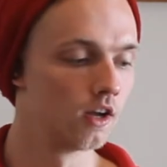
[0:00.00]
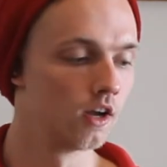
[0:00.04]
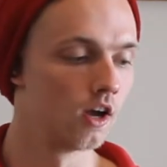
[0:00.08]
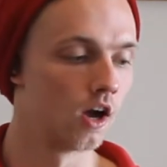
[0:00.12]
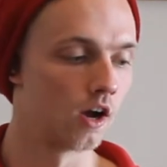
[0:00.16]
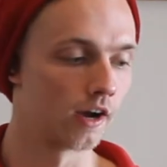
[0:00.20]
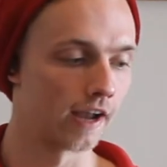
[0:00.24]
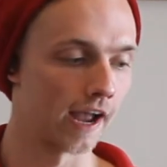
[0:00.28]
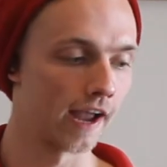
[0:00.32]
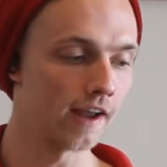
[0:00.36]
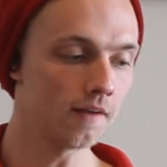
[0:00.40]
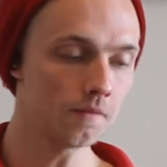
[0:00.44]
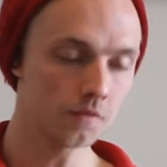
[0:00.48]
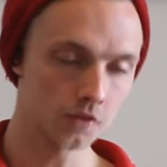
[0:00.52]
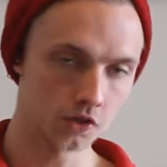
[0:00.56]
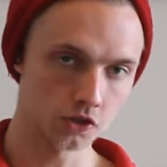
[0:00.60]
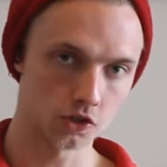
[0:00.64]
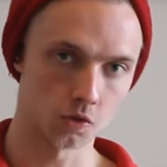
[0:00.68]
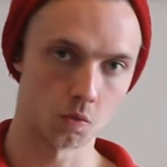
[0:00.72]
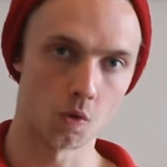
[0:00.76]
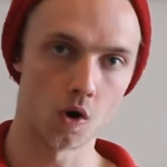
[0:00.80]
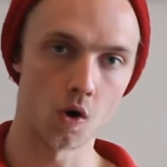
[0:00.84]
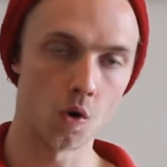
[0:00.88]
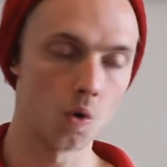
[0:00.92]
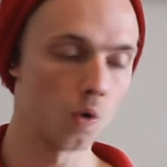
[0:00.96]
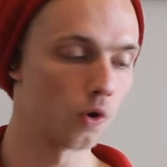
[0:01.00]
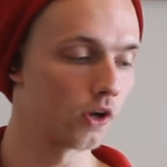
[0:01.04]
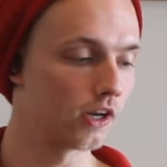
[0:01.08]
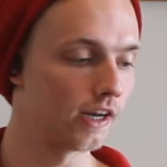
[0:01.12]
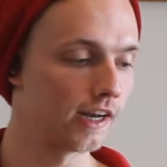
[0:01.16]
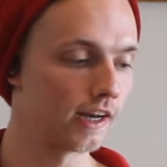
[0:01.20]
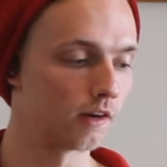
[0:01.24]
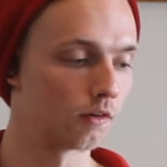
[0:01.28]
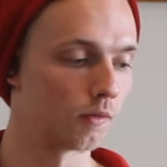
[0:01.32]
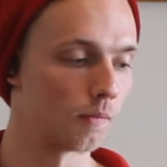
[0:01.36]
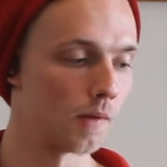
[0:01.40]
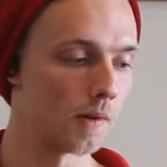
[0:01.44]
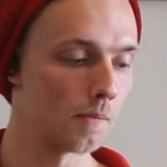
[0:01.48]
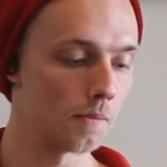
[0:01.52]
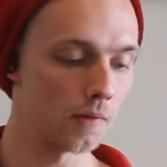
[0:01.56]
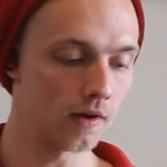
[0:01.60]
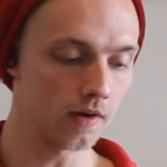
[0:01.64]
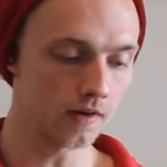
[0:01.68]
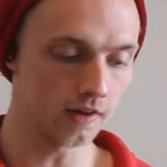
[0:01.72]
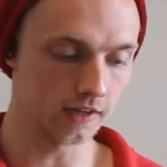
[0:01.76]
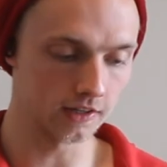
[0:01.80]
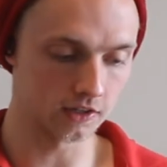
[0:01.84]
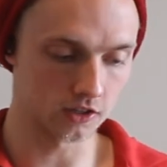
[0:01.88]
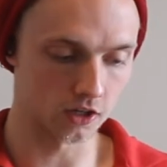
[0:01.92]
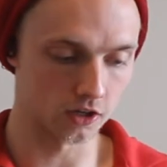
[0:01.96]
Okay? So all you need to
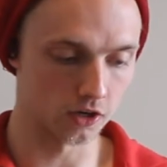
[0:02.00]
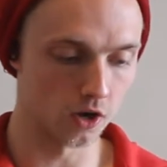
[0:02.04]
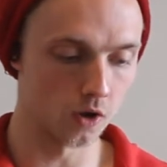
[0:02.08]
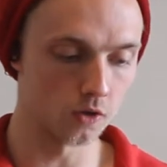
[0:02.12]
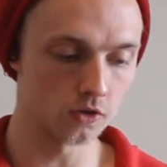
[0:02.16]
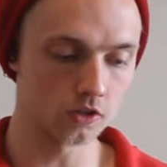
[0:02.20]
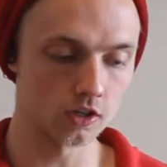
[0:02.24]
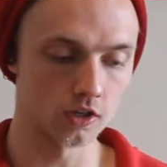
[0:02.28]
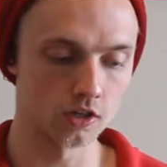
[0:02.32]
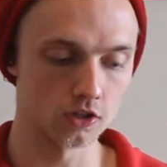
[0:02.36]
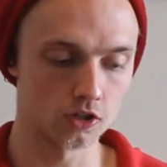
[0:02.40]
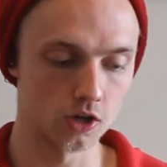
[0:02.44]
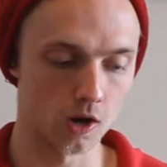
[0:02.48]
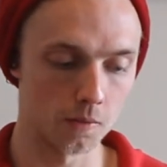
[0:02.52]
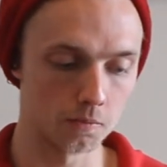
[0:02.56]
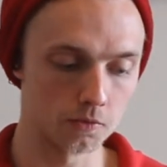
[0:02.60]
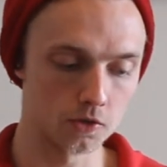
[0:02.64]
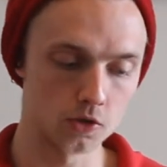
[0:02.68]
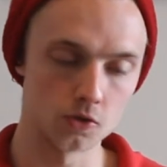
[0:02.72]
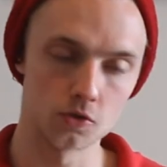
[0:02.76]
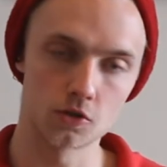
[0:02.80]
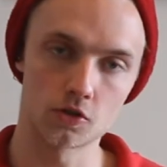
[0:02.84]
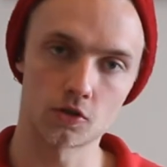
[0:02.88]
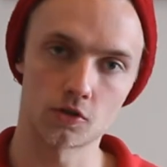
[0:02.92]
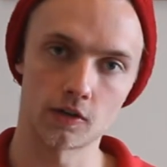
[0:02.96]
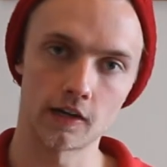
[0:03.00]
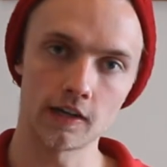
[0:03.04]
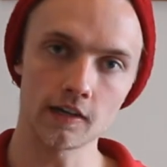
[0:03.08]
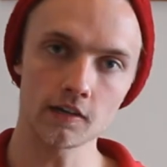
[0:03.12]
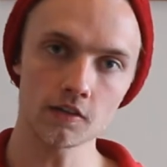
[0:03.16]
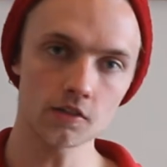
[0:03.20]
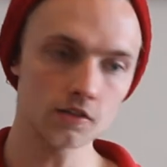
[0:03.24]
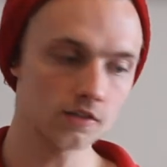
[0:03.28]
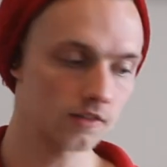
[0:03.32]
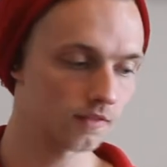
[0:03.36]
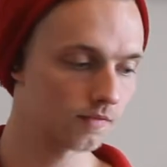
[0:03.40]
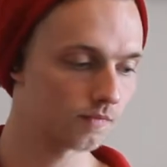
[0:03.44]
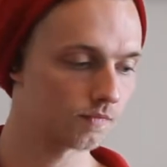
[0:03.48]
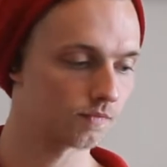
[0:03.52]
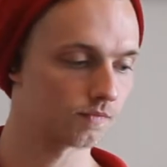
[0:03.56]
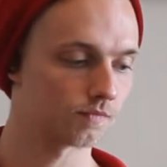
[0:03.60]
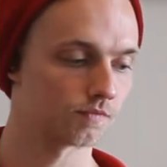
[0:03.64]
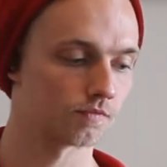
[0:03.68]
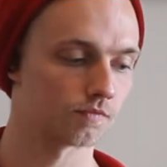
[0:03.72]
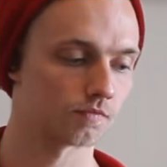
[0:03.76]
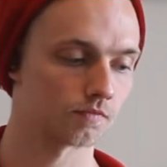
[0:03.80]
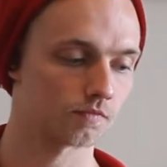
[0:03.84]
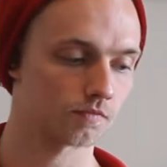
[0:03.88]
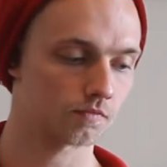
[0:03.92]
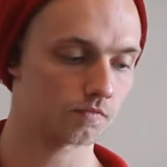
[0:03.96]
remember is the notes on the top 2 strings,
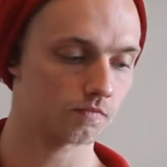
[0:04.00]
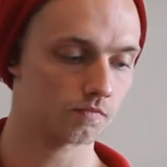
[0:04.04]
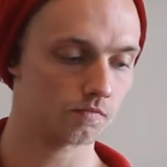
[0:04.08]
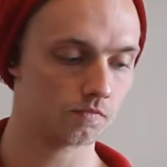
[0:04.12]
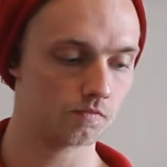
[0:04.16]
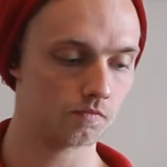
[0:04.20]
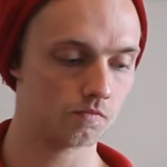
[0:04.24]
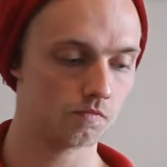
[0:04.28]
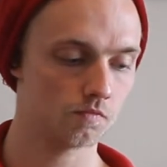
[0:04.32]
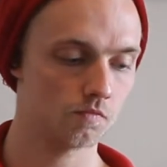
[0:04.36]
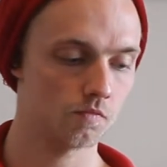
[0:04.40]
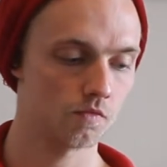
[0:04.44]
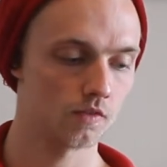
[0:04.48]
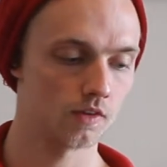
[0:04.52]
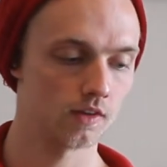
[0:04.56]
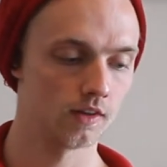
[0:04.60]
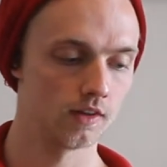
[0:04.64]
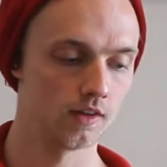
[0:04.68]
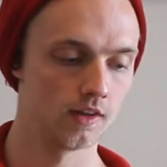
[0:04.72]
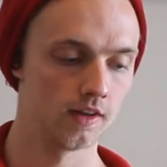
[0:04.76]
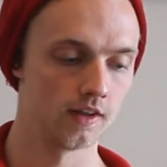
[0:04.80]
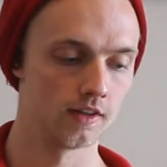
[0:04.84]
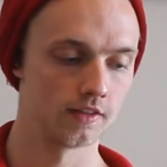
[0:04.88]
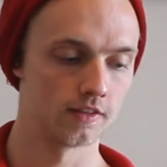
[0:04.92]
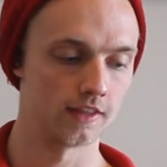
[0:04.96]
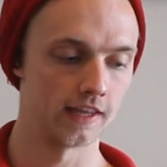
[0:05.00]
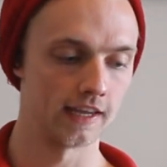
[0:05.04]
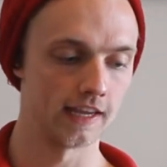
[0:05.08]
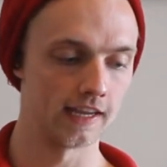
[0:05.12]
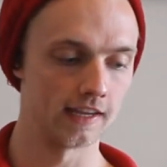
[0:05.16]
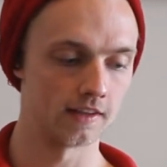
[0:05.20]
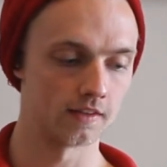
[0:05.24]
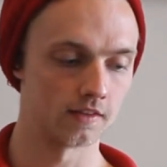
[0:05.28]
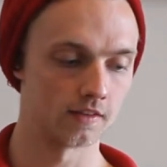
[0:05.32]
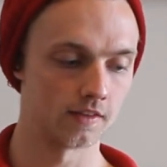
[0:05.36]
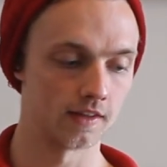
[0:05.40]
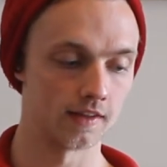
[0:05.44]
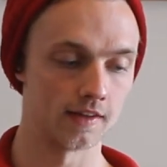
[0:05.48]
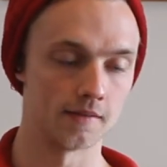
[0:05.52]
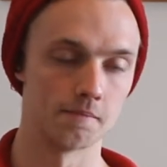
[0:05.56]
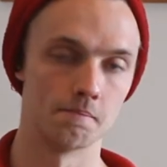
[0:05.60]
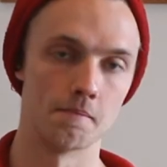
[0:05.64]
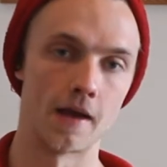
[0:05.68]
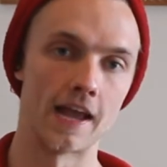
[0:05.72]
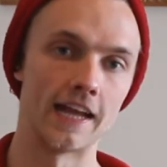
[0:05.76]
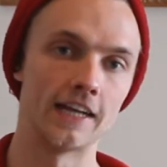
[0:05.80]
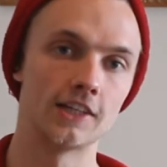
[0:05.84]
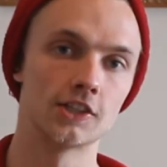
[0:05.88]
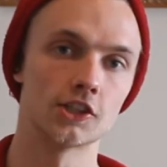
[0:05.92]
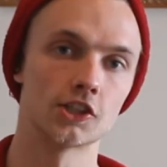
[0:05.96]
the
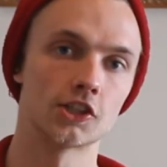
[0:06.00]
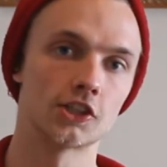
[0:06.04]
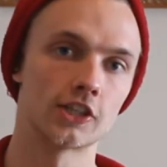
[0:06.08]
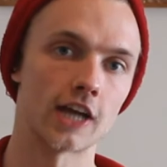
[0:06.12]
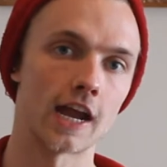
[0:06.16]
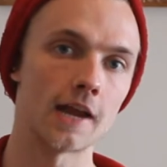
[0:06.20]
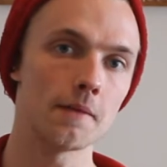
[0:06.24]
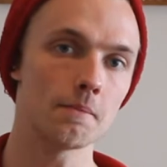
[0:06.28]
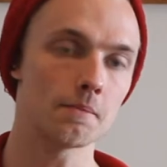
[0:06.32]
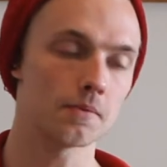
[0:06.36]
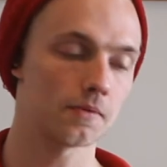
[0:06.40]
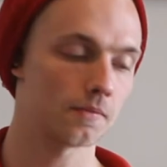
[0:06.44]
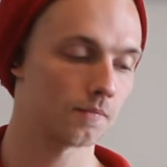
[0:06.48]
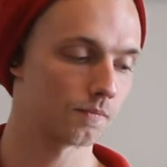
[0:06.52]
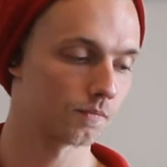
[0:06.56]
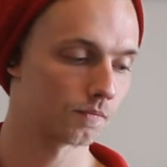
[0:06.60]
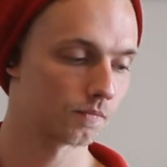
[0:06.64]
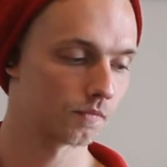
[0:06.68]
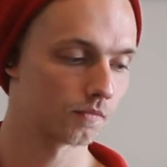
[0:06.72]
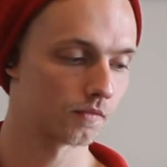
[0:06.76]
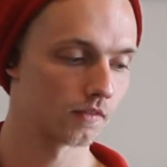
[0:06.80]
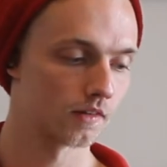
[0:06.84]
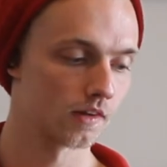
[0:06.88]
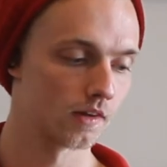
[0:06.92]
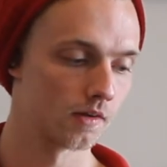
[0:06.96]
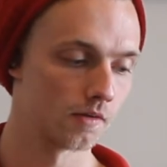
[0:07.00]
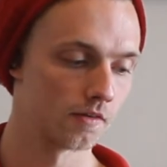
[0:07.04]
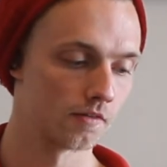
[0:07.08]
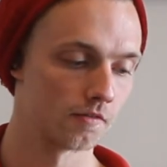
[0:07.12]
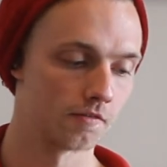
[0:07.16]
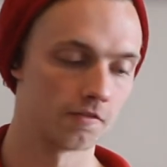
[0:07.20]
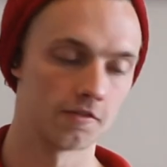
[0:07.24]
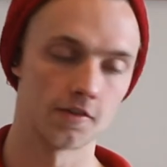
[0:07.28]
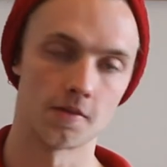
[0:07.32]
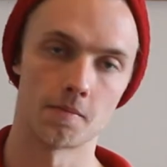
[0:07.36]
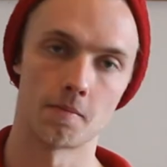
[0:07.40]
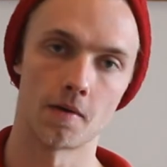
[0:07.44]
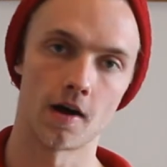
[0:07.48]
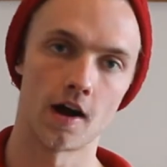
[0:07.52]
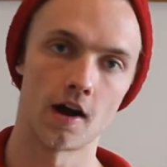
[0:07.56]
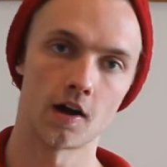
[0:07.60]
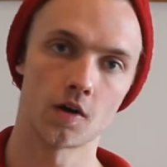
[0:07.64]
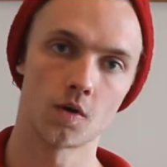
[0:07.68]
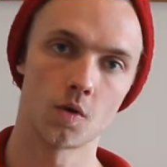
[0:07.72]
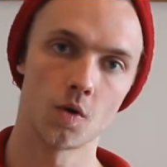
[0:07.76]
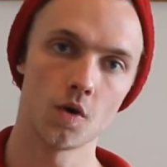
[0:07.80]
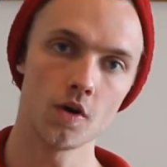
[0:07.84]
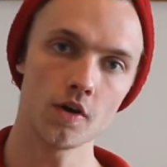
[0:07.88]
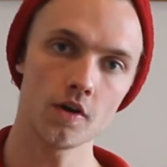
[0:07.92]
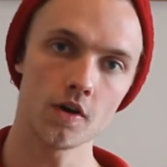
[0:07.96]
major shape for the bar
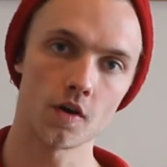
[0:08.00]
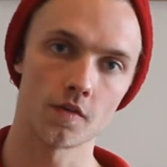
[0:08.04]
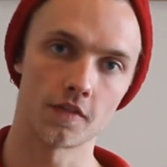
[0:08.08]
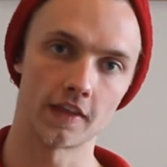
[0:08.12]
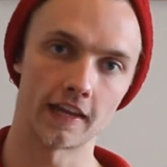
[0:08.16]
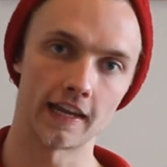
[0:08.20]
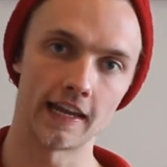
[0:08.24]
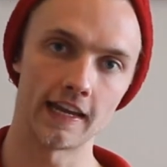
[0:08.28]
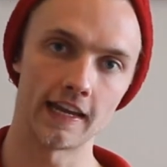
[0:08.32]
chord on the